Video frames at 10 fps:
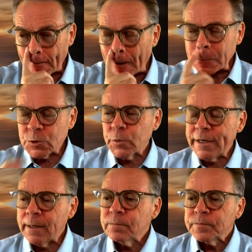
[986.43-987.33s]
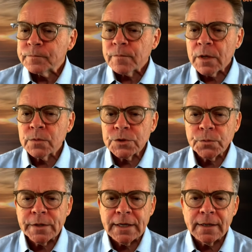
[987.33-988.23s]
I was reading
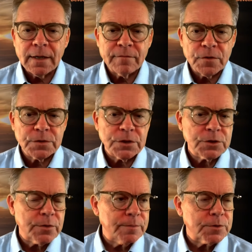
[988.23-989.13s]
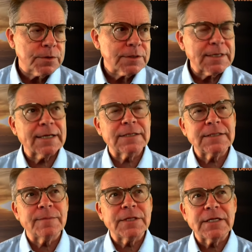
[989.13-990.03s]
a verse of scripture in 2
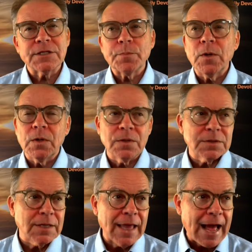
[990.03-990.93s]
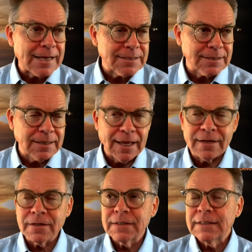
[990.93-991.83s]
Timothy. It's Paul's last
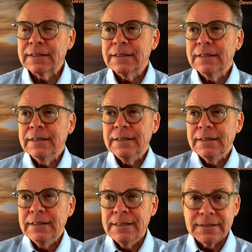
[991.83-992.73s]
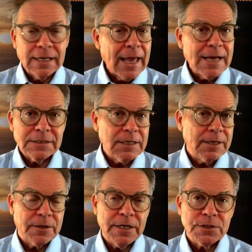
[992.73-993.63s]
letter. It's the last
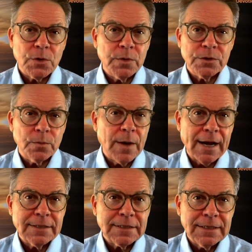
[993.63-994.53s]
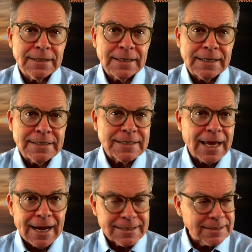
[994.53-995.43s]
letter he's going to write, and then he's
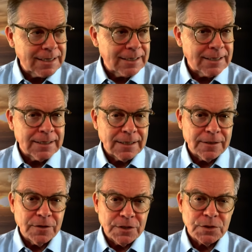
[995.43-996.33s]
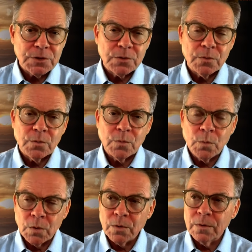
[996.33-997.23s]
exiting this
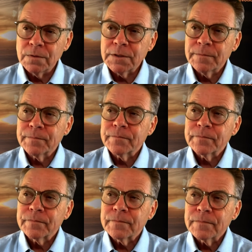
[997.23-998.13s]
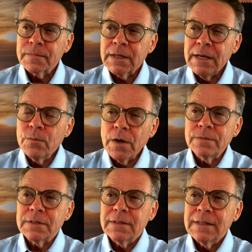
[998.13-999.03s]
world. He
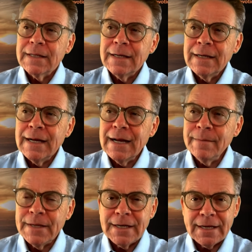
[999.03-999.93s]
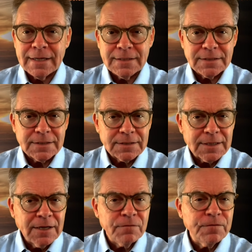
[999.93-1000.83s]
wrote, Hymenaeus
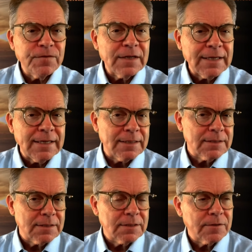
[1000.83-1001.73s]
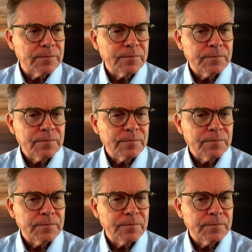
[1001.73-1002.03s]
and Philetus.